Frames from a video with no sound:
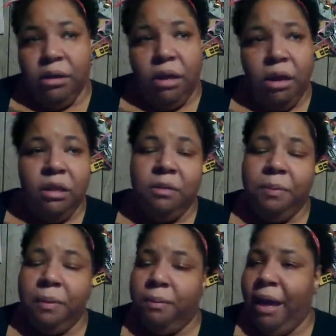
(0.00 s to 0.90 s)

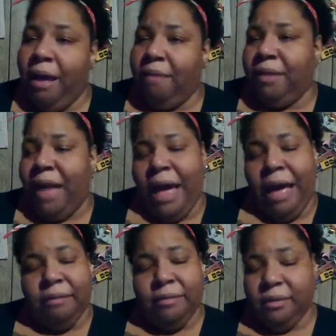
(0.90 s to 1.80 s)
these people have
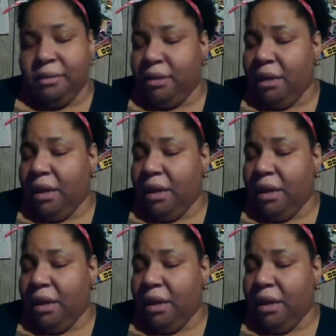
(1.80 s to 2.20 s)
lives.